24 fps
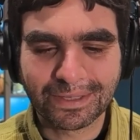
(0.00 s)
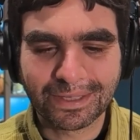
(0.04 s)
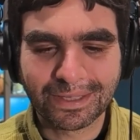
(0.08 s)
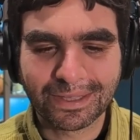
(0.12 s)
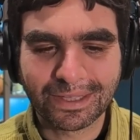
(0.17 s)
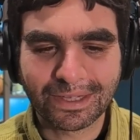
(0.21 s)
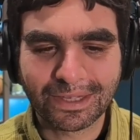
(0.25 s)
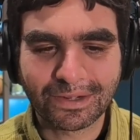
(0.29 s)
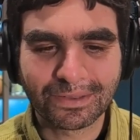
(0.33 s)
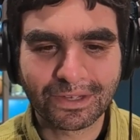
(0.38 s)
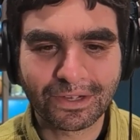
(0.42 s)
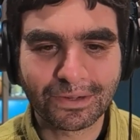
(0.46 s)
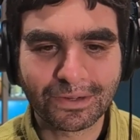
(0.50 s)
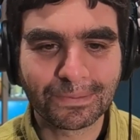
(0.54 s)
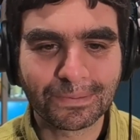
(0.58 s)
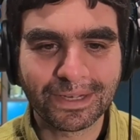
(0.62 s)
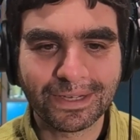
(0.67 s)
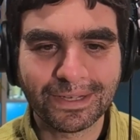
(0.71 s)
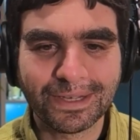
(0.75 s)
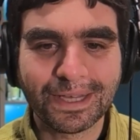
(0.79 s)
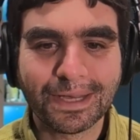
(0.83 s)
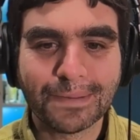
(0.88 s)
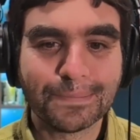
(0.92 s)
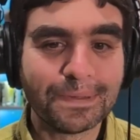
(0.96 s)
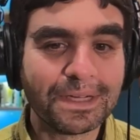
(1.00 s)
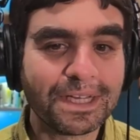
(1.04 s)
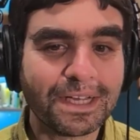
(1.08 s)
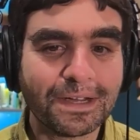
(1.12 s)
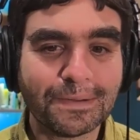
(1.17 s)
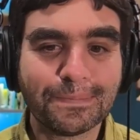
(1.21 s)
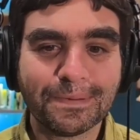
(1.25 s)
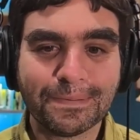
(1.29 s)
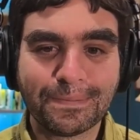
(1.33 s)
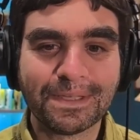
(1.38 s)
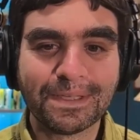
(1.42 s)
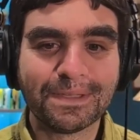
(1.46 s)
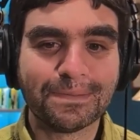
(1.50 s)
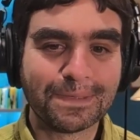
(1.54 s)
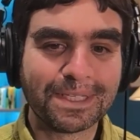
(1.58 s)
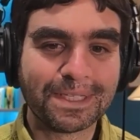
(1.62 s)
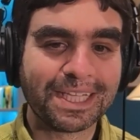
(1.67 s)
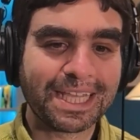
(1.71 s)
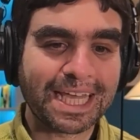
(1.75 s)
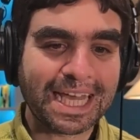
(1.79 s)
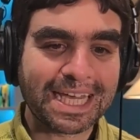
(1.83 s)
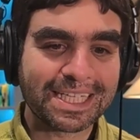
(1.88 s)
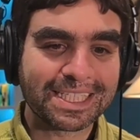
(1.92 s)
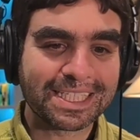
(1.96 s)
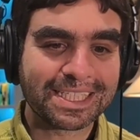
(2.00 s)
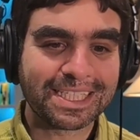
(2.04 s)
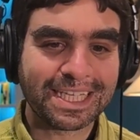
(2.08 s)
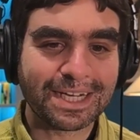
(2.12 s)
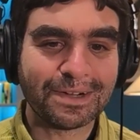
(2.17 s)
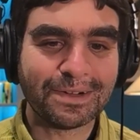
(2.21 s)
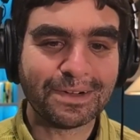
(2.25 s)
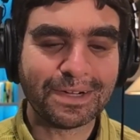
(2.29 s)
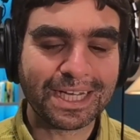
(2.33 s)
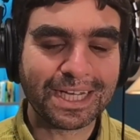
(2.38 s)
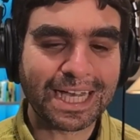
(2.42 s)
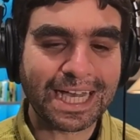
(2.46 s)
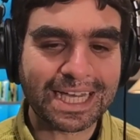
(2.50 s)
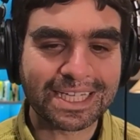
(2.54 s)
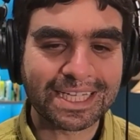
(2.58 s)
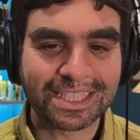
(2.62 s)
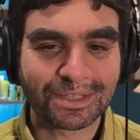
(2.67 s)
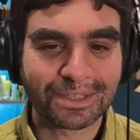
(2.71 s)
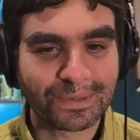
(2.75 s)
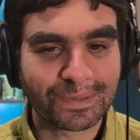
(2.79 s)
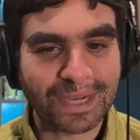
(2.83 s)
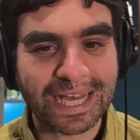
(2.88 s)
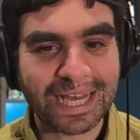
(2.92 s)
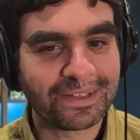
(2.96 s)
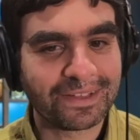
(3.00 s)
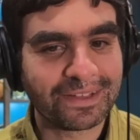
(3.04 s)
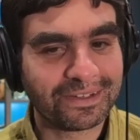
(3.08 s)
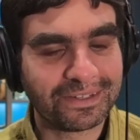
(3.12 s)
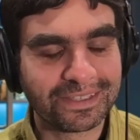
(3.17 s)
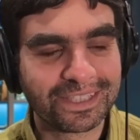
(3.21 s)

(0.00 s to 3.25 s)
they're pretty, but it has, it has the rattle.